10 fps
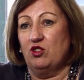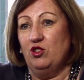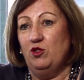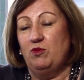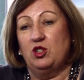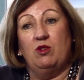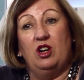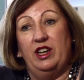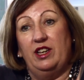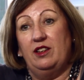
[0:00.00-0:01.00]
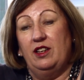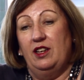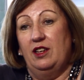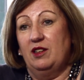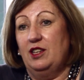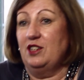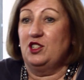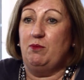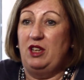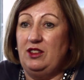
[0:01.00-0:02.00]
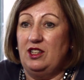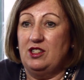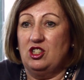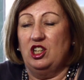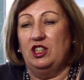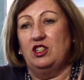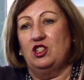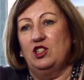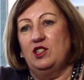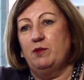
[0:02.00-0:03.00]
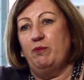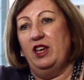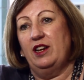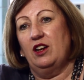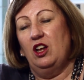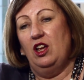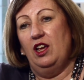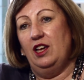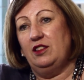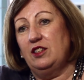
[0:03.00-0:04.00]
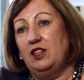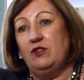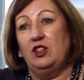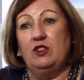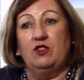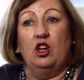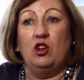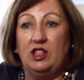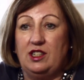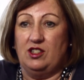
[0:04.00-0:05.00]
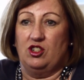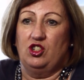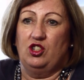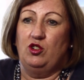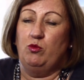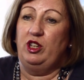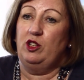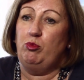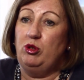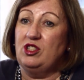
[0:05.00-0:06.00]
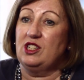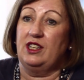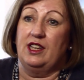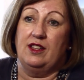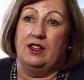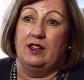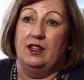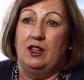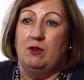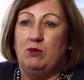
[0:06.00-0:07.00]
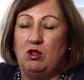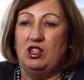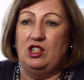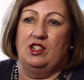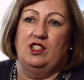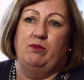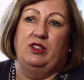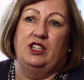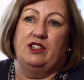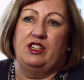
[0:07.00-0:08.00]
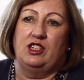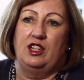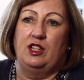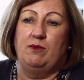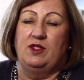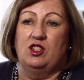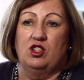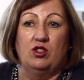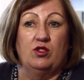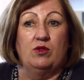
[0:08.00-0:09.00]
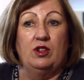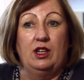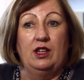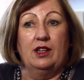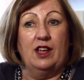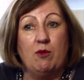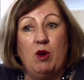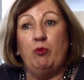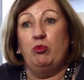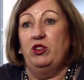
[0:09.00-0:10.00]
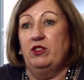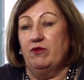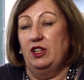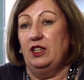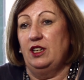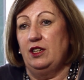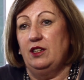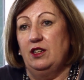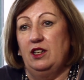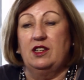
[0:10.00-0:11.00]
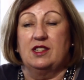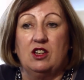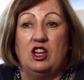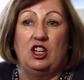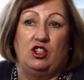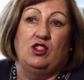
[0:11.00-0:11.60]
group do I get to meet these challenges, but at the level of the whole institute, we can put together multidisciplinary teams to come up with really exciting new